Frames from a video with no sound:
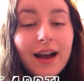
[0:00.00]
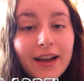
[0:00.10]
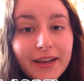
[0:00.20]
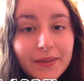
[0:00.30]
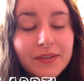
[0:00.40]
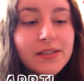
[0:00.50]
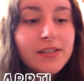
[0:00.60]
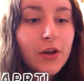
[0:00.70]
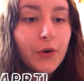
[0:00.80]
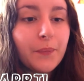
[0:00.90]
Hi,
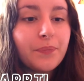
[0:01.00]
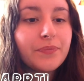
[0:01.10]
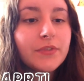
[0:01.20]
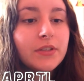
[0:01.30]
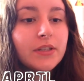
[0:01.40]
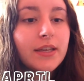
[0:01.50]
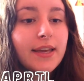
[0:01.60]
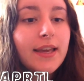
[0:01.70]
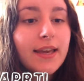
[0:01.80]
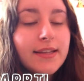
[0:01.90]
so
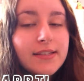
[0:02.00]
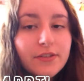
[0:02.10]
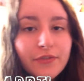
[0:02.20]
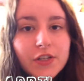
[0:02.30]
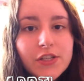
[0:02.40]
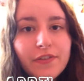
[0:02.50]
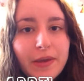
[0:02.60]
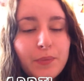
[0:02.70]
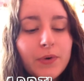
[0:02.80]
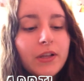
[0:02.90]
it's the 1st of
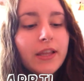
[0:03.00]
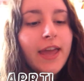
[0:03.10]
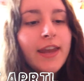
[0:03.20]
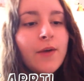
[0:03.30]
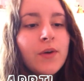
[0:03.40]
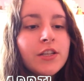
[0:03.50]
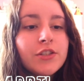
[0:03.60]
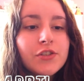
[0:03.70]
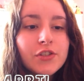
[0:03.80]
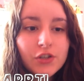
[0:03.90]
April, and I
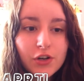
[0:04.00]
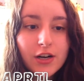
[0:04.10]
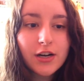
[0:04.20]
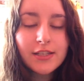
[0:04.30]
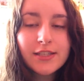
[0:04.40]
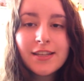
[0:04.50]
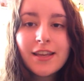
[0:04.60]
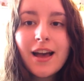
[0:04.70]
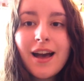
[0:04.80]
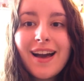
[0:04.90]
wanted to start
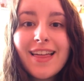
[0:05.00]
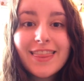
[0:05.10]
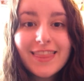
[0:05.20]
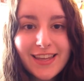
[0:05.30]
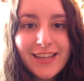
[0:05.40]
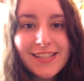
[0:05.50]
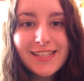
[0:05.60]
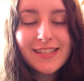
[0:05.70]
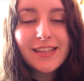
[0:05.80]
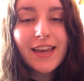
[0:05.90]

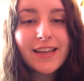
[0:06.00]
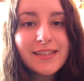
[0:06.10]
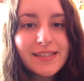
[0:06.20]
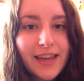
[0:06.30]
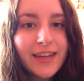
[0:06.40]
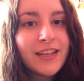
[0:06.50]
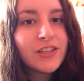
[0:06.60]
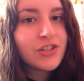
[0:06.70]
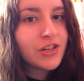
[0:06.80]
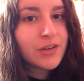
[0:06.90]
this
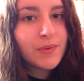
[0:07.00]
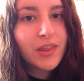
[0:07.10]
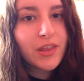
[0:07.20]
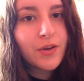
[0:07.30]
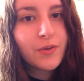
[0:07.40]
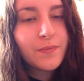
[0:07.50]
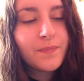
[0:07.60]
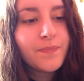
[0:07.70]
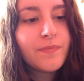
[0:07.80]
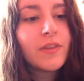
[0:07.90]
exciting journey with
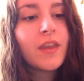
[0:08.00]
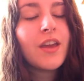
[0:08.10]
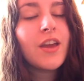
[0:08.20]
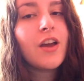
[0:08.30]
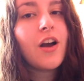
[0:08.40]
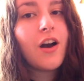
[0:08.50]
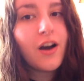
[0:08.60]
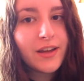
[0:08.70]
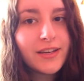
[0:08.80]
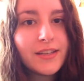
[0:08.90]
you
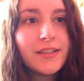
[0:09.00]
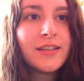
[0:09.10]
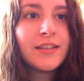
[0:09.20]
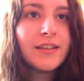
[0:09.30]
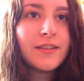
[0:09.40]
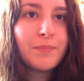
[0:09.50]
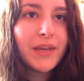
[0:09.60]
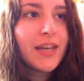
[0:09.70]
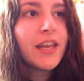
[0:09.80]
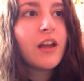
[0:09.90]
on the
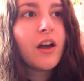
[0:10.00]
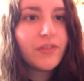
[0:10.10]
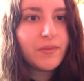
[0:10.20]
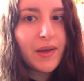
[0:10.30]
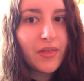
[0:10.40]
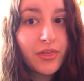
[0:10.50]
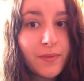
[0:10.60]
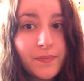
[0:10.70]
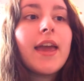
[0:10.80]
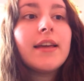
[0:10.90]
beginning of the
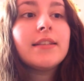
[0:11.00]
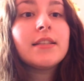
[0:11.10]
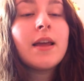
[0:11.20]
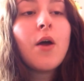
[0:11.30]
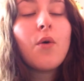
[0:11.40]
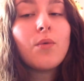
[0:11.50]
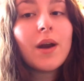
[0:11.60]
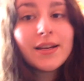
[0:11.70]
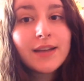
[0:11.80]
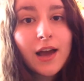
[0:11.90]
month. And
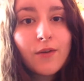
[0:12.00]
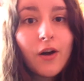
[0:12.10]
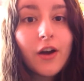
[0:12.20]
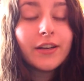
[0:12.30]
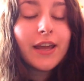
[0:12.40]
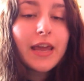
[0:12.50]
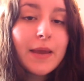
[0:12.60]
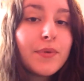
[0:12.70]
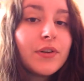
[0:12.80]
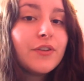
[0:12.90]
right now, on
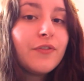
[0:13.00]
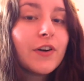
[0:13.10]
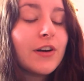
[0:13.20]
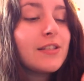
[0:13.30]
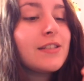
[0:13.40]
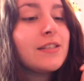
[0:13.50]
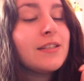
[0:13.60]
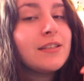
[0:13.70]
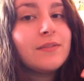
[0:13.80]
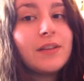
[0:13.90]
April the 1st,
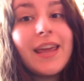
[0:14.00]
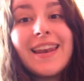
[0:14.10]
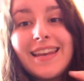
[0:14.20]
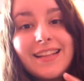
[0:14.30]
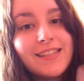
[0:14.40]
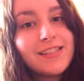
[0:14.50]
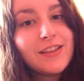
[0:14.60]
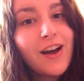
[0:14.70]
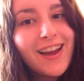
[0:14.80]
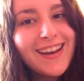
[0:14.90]
and it's
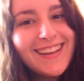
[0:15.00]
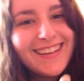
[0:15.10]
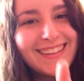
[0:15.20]
not